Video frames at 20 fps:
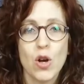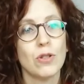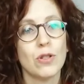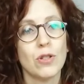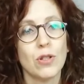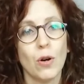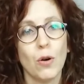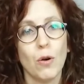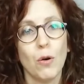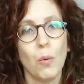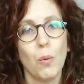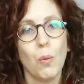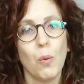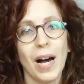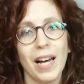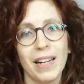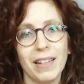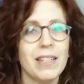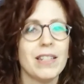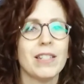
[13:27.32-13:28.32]
So
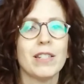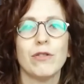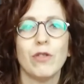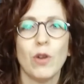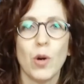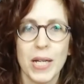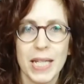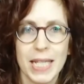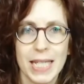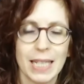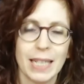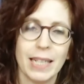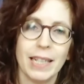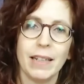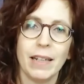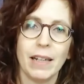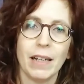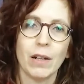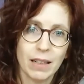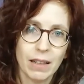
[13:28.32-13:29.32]
what is a voice
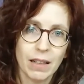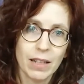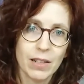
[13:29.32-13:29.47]
leading?